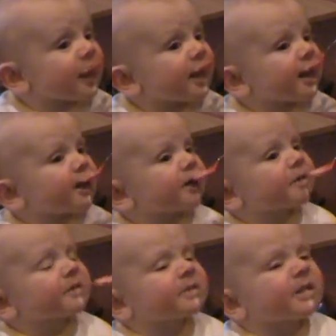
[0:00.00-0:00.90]
I thought it
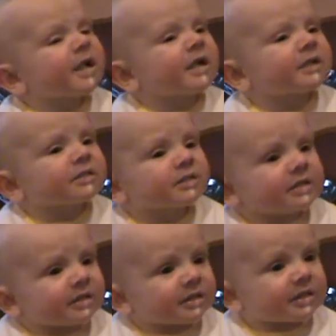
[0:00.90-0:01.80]
would taste better with
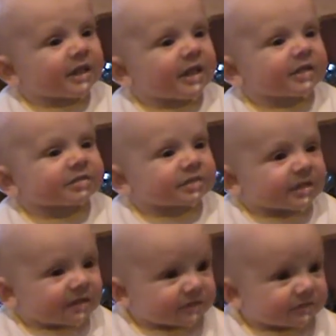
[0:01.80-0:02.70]
brown
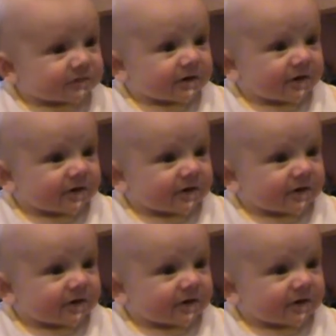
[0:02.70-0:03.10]
sugar mixed in.